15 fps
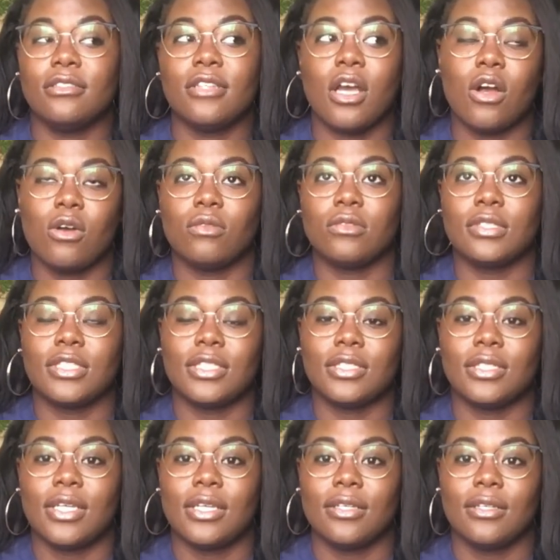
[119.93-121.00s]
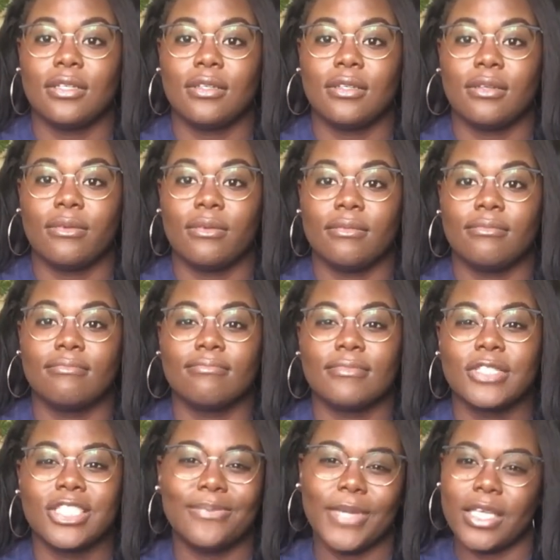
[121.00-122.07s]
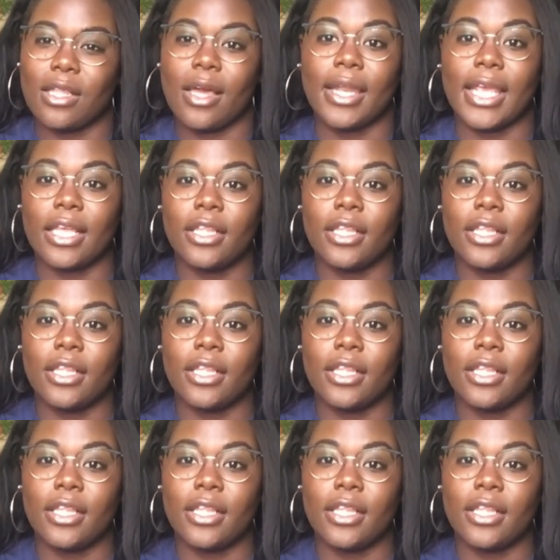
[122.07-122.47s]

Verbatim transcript: don't speak a lot of